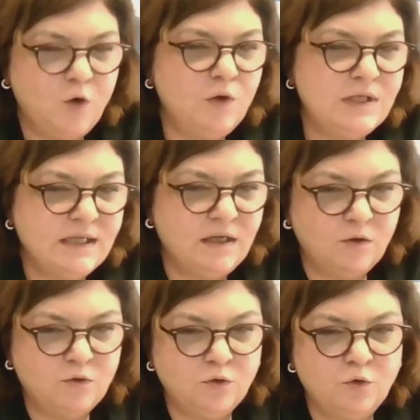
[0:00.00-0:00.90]
Who is
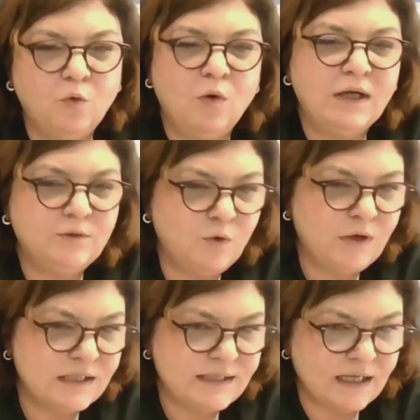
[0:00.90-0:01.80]
allowed to do what, who
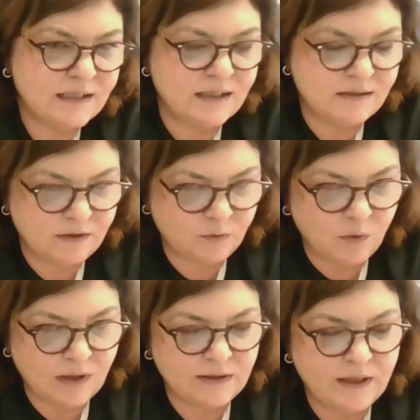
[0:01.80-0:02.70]
has access at
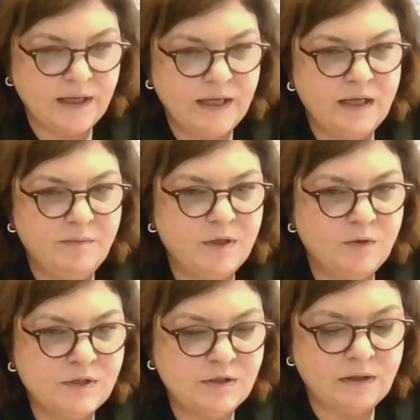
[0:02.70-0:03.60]
what?
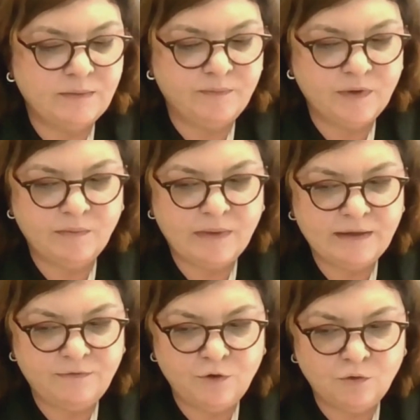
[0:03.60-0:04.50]
Because
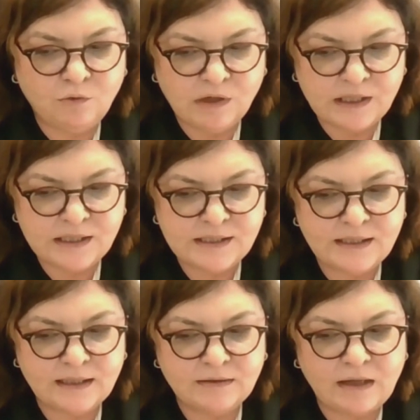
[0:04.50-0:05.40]
my view was
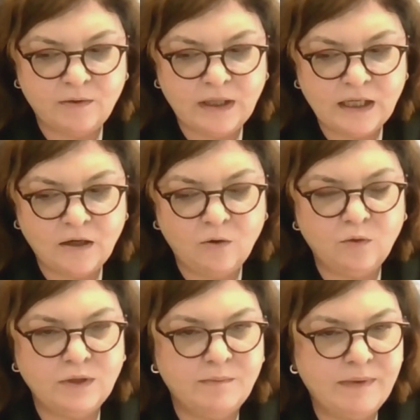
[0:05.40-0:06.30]
that I will
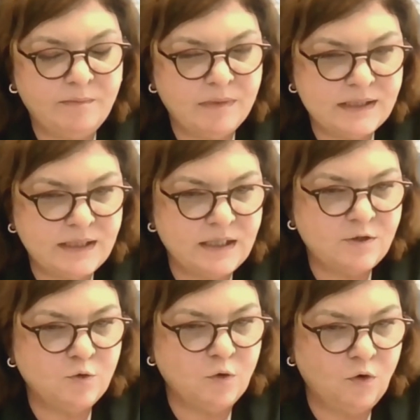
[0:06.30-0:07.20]
allow the member
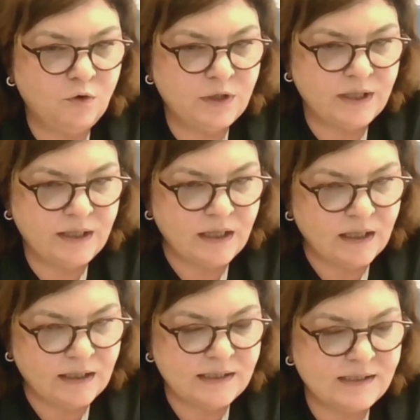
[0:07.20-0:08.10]
states to
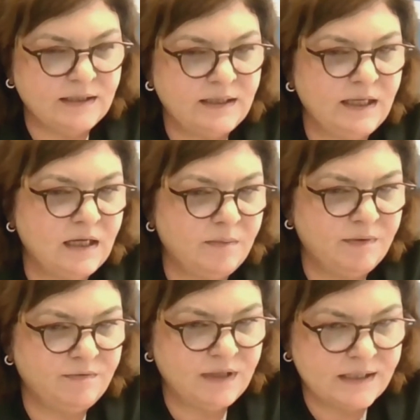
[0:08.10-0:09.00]
organize the take-up
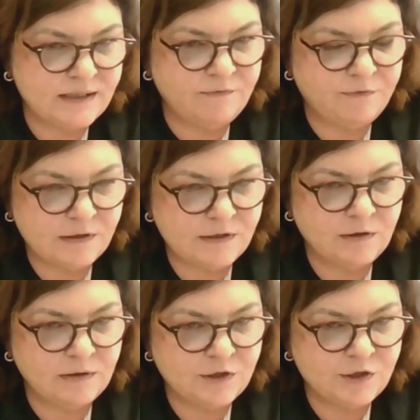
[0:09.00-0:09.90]
of this
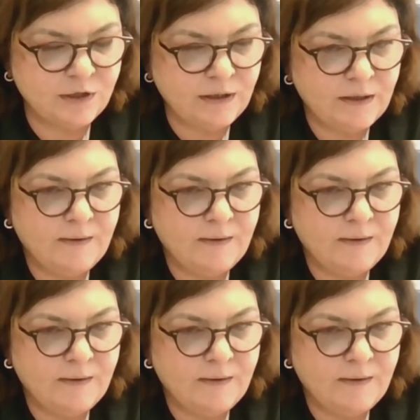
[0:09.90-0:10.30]
infrastructure